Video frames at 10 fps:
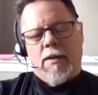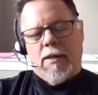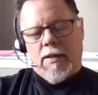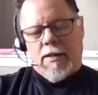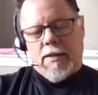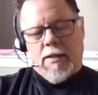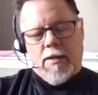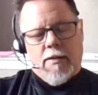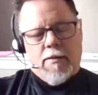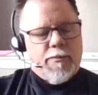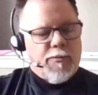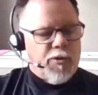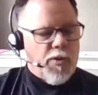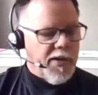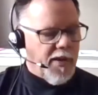And
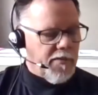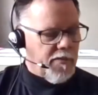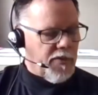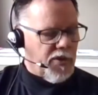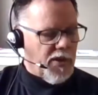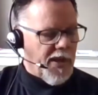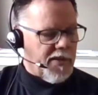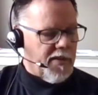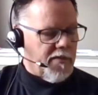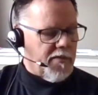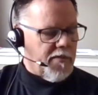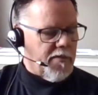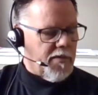so I got selected